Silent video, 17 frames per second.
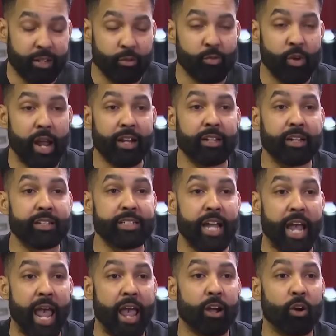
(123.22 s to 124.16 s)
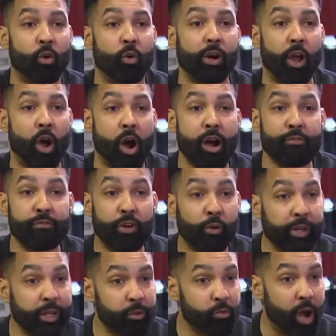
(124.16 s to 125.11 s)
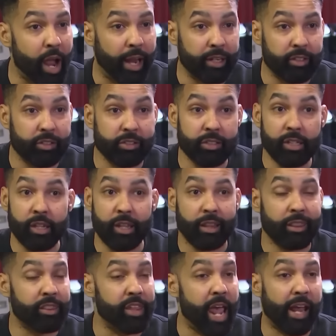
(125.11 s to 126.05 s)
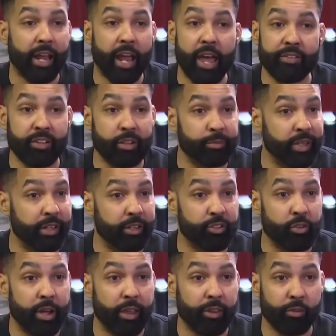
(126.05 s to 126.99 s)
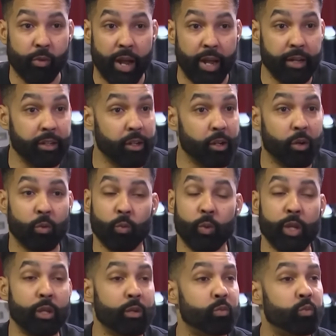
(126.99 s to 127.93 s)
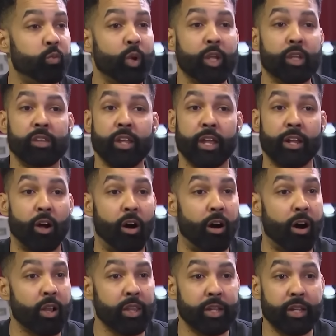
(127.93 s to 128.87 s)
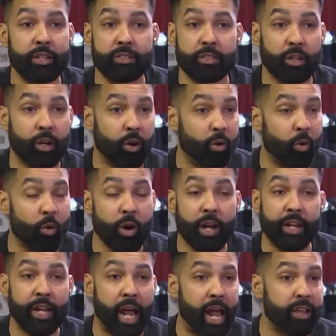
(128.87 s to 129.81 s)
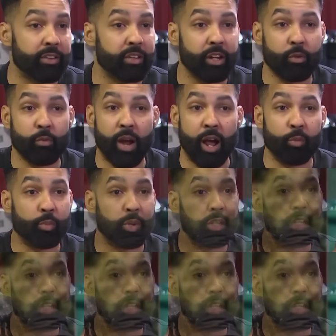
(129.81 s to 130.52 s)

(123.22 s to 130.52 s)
direct attack on our voting rights. That hasn't been addressed, right? We we did all of this organizing around